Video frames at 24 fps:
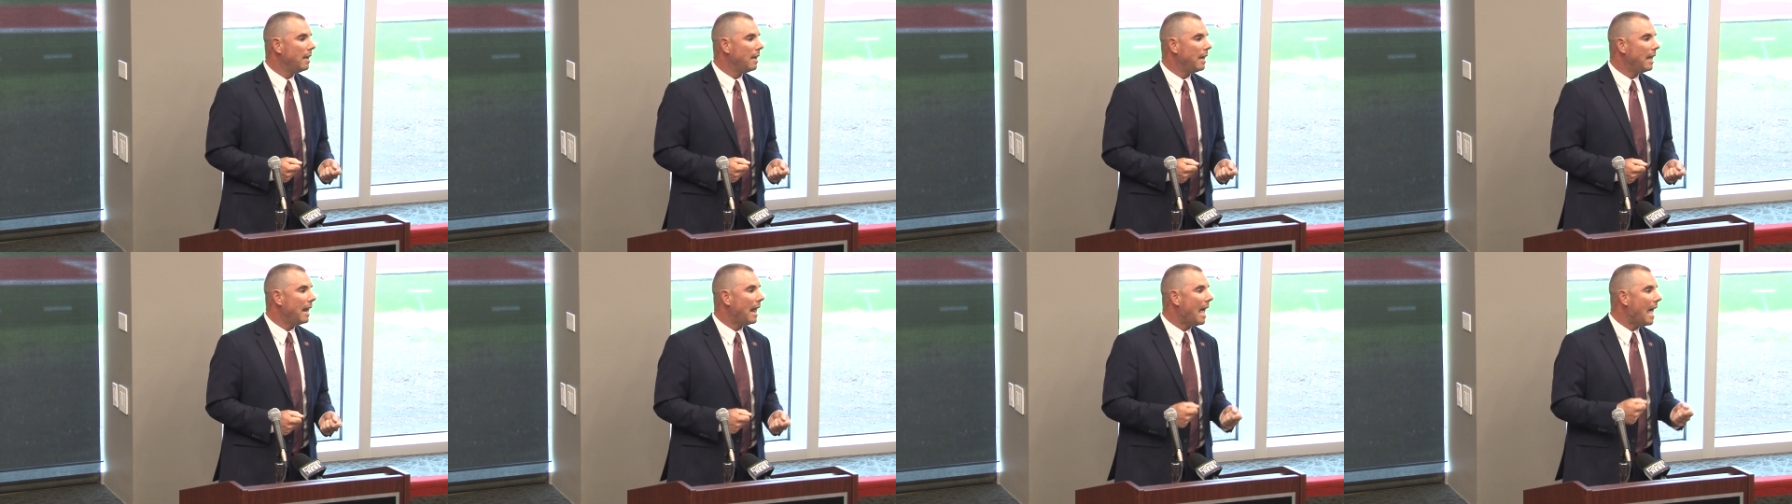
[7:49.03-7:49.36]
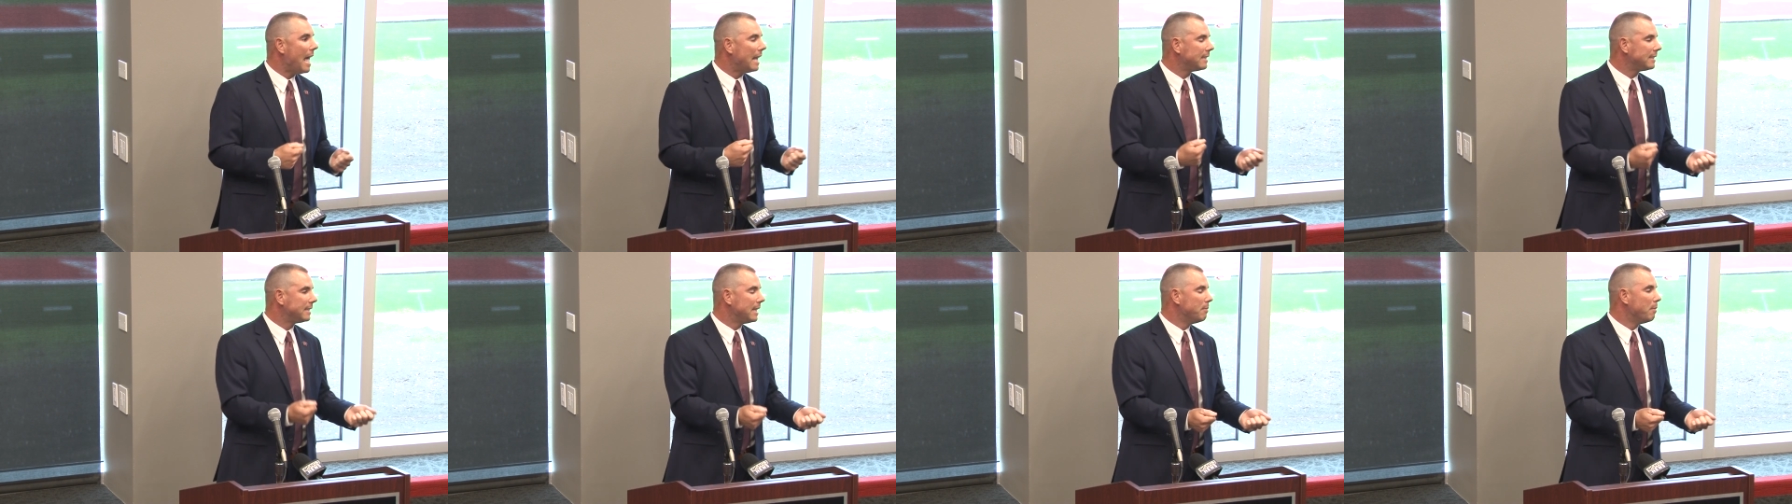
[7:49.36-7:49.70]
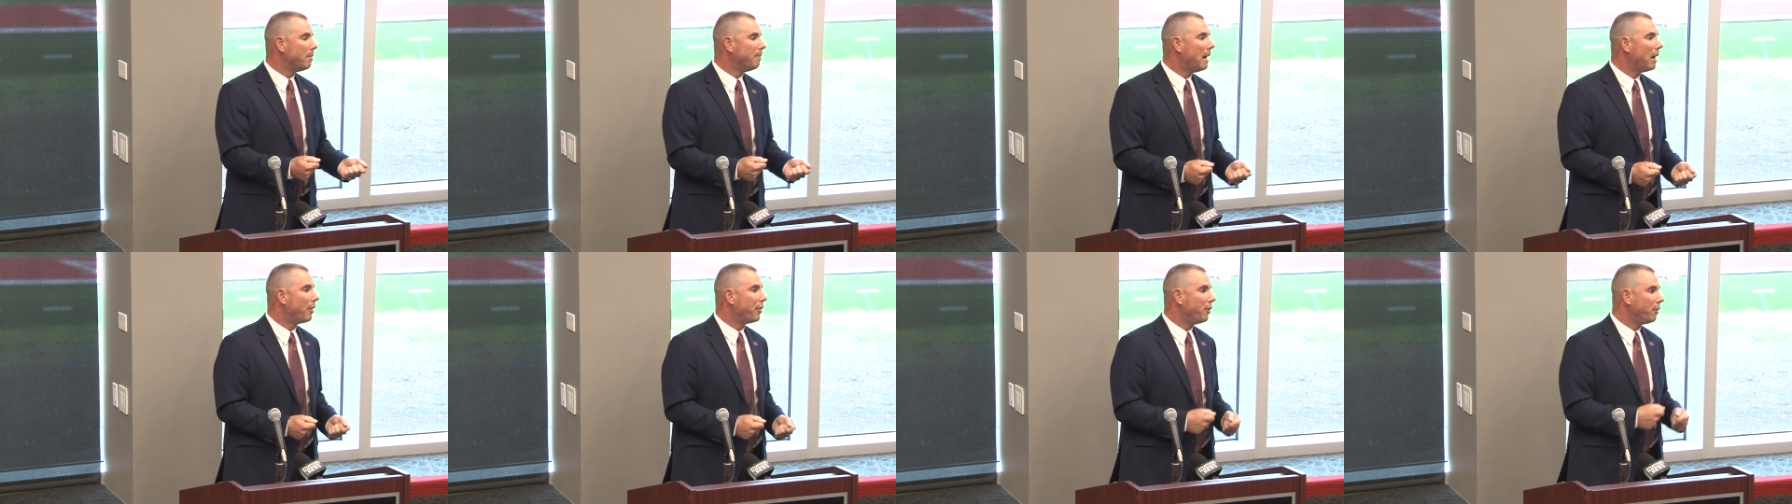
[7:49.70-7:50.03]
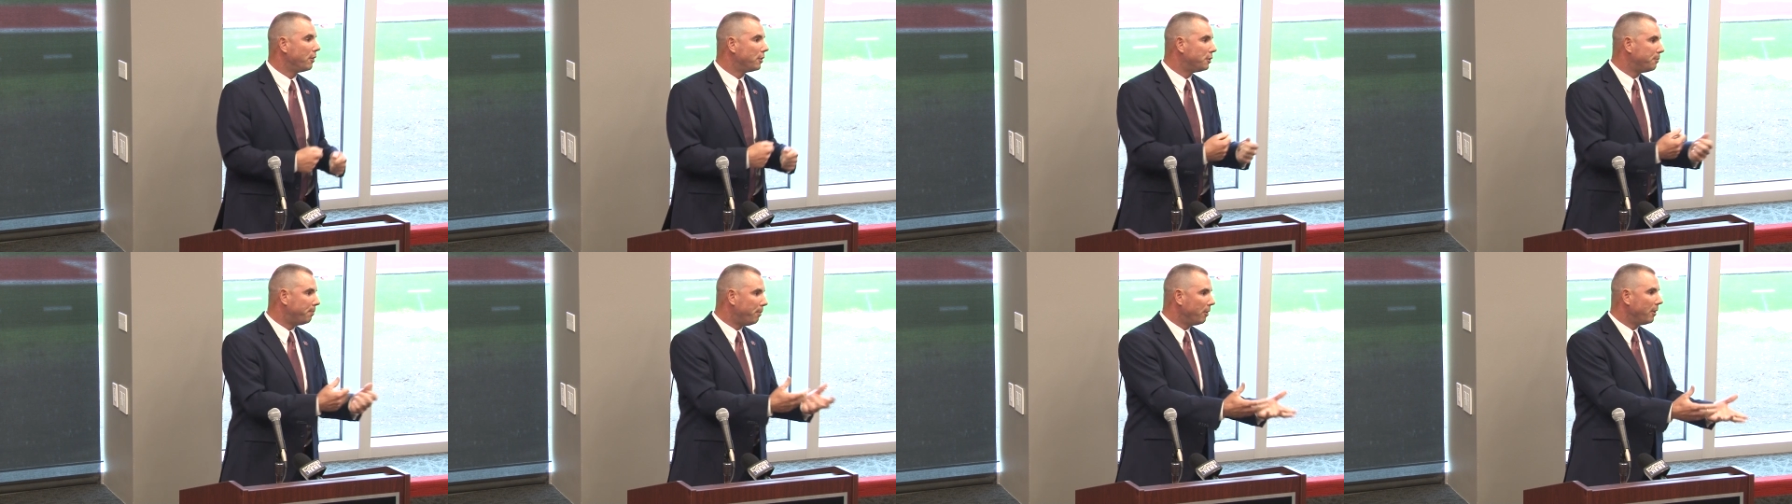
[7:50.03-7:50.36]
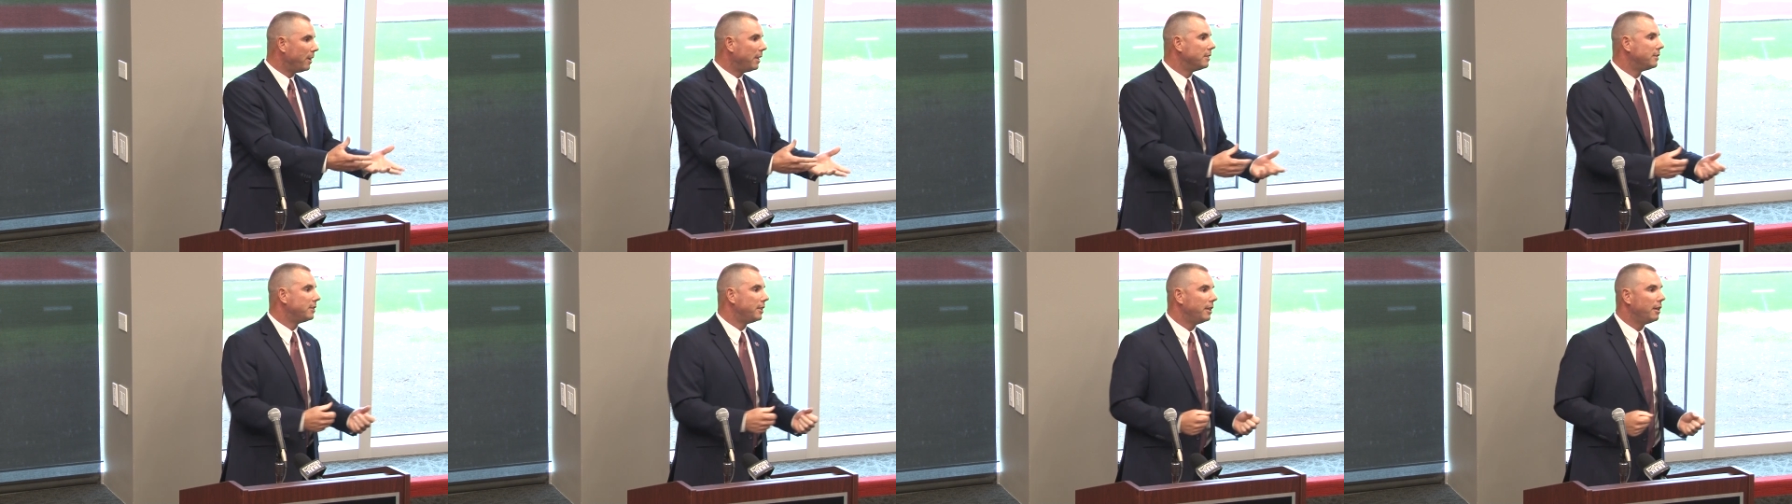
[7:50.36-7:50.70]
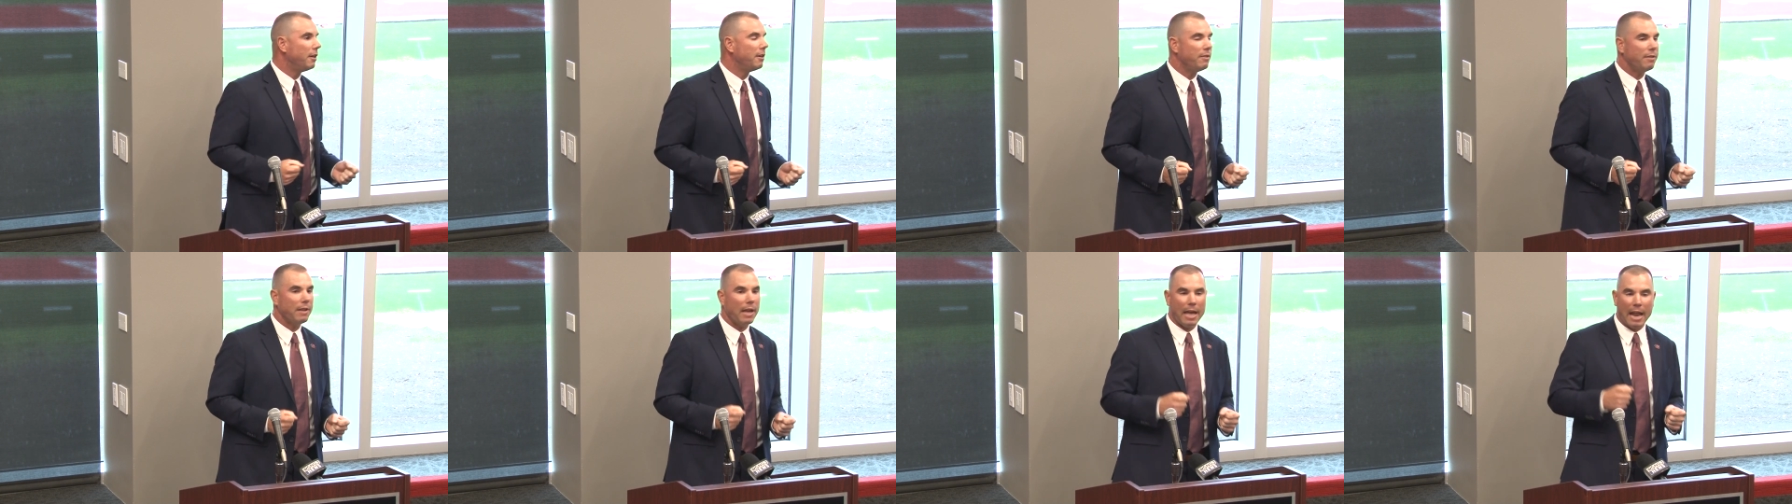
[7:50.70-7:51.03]
and I asked them about their experience
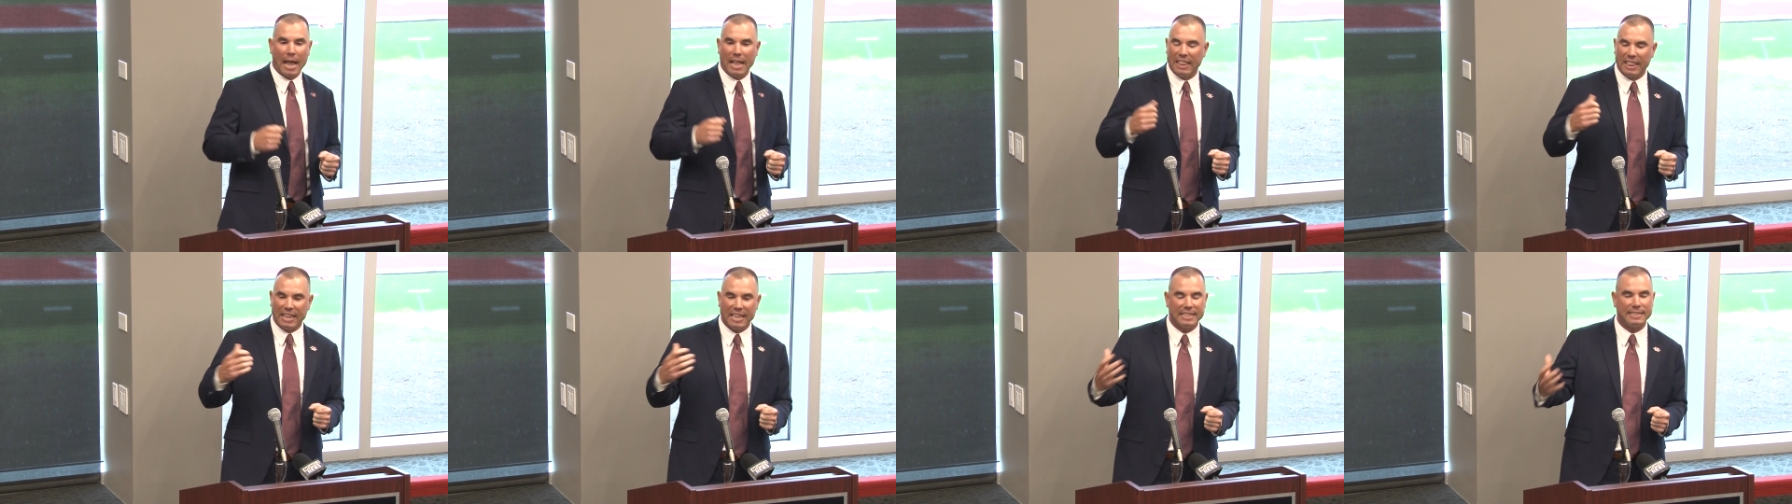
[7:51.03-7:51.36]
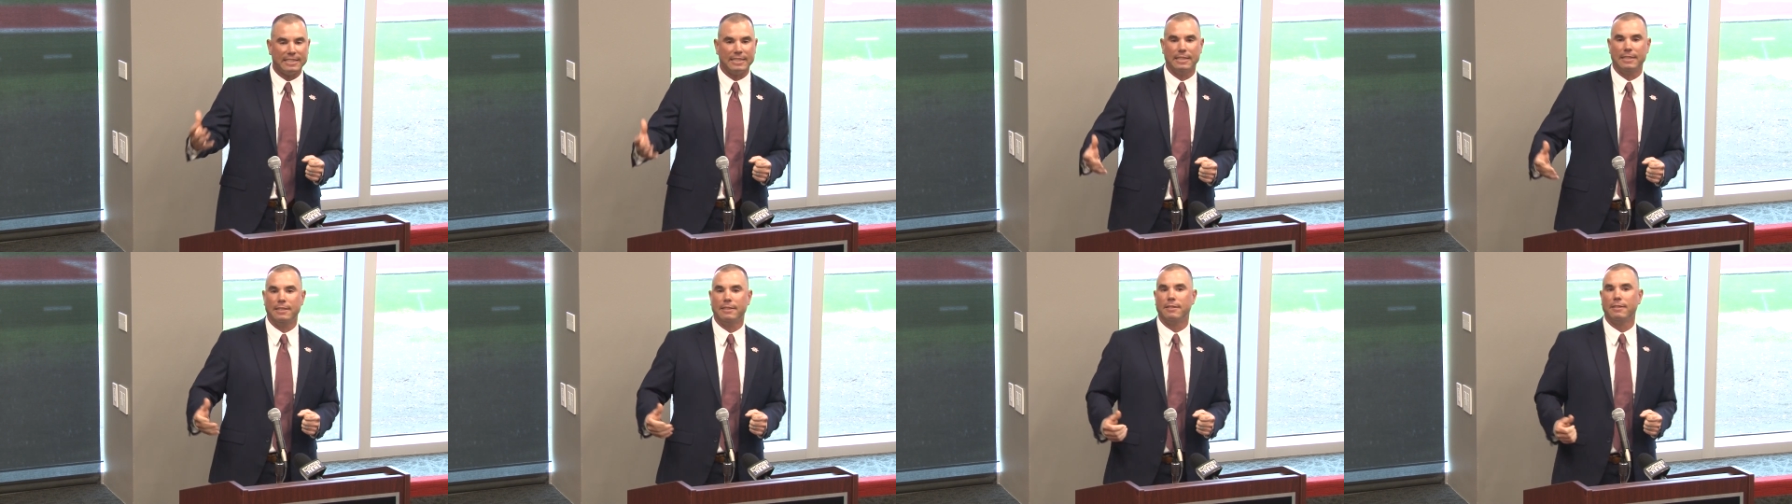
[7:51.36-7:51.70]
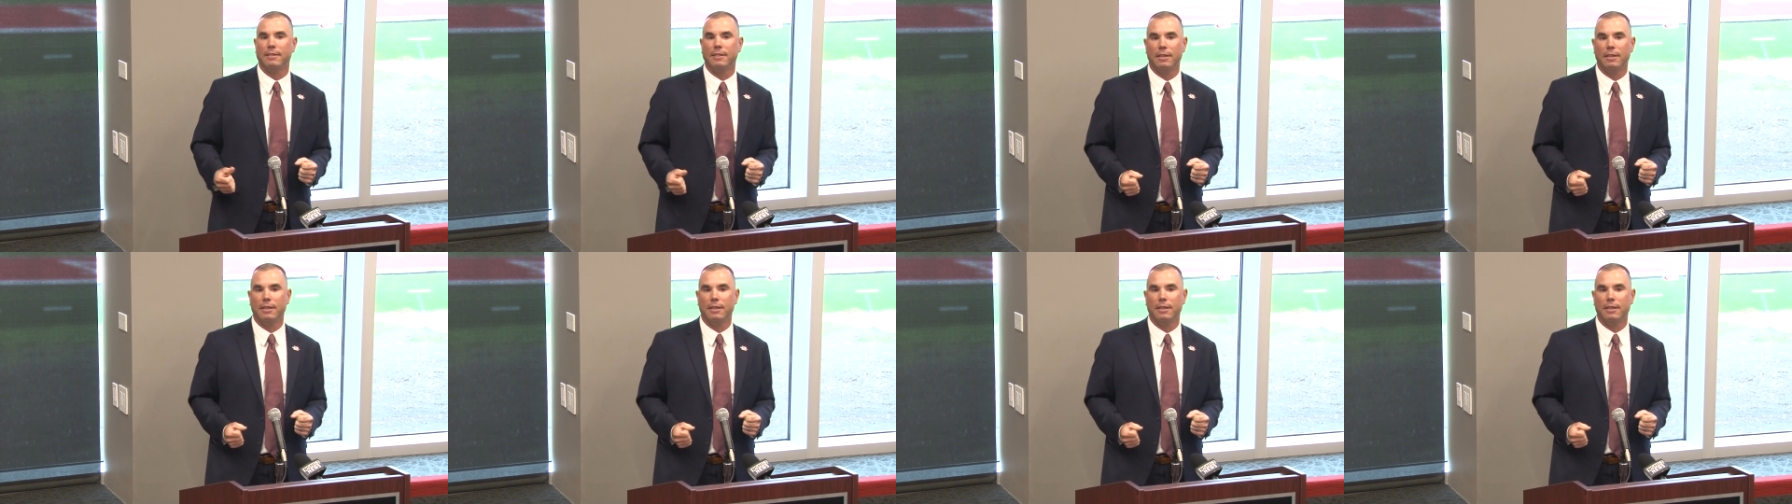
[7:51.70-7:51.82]
here, and, and I listened,